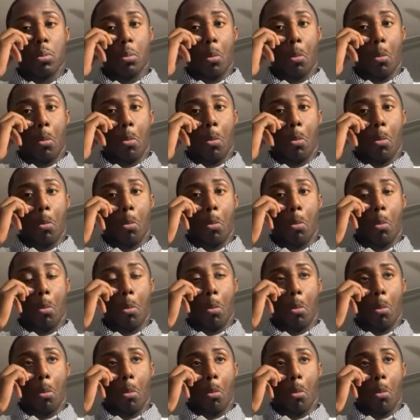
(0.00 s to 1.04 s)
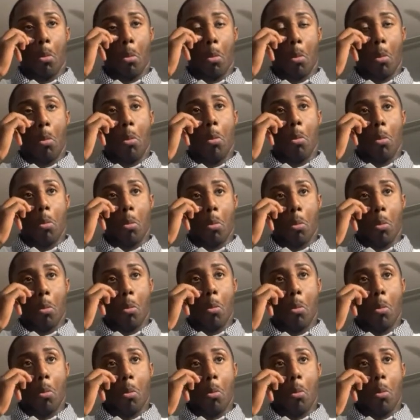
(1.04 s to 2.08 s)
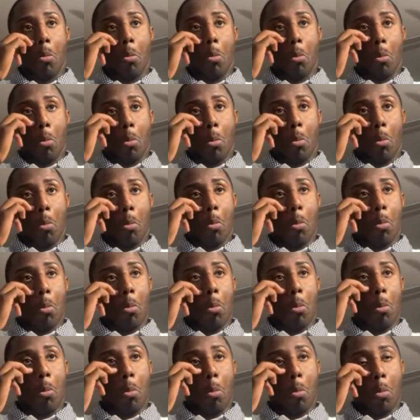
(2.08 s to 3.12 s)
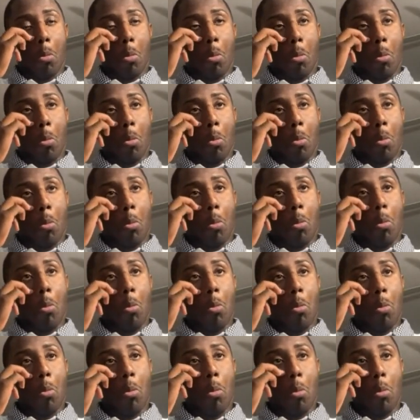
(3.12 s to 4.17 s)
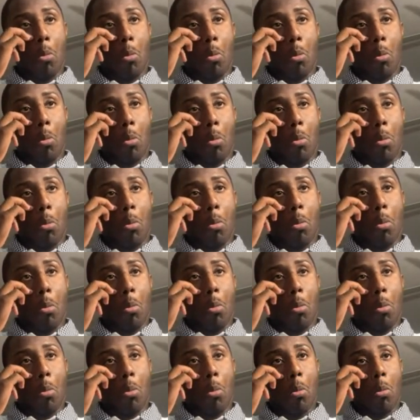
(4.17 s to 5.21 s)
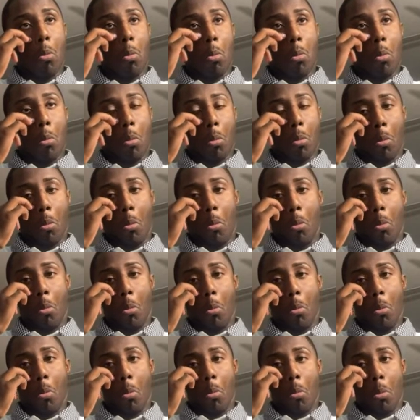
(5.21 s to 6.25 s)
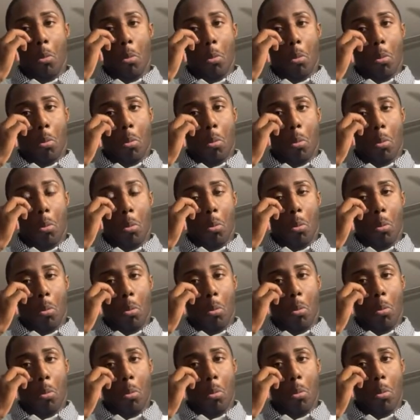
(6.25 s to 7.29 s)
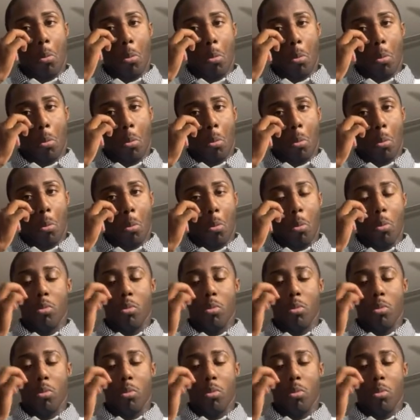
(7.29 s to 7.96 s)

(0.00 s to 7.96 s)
The person shown says nothing.